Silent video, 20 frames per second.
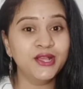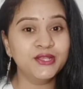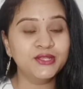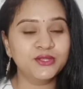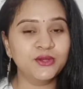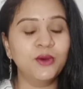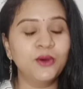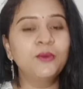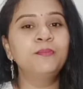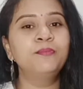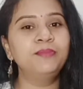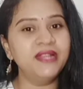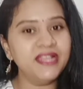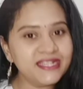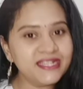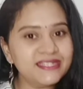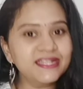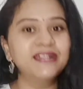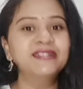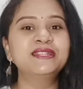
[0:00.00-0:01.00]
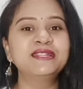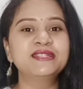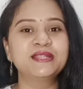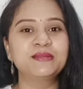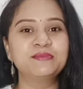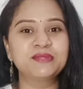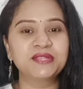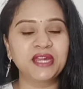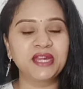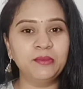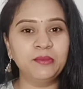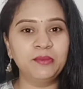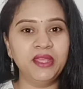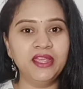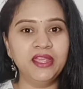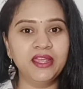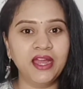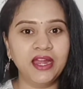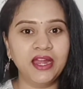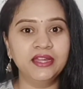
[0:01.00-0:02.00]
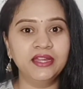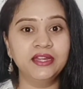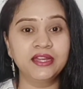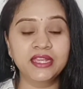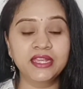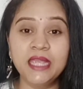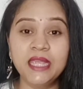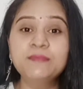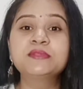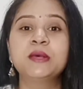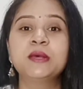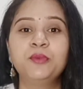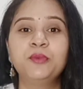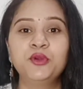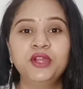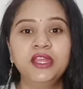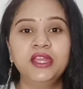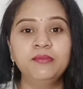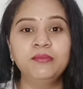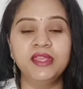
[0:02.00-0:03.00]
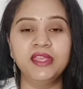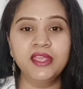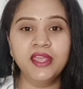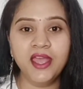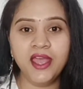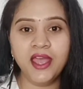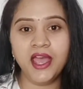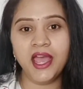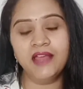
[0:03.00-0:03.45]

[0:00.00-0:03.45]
So please consider subscribing and keep supporting me.